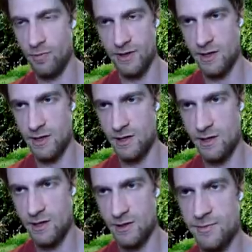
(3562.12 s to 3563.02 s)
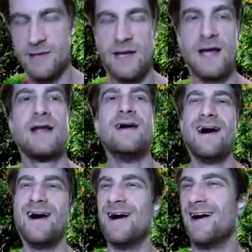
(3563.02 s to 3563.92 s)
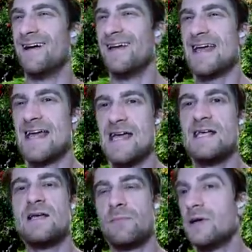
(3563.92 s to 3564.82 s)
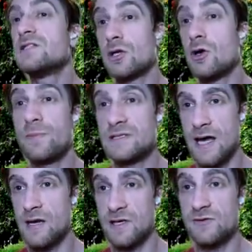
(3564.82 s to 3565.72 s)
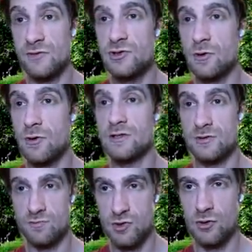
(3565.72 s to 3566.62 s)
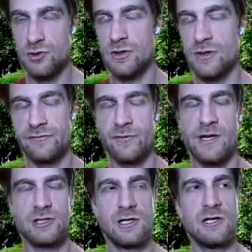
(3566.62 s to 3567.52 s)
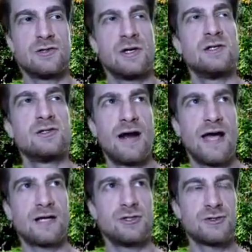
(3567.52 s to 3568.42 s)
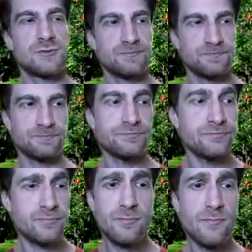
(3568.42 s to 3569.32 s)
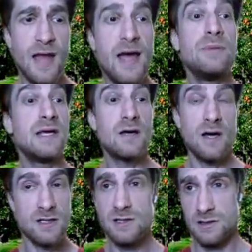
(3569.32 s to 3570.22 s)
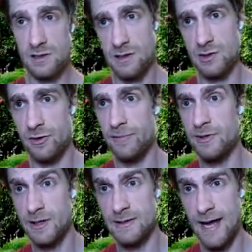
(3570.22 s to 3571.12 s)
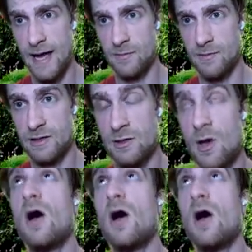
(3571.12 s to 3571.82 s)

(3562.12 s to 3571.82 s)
Nobody cares about that. It's an open database for storing social information and interactions. And because it's a distributed database,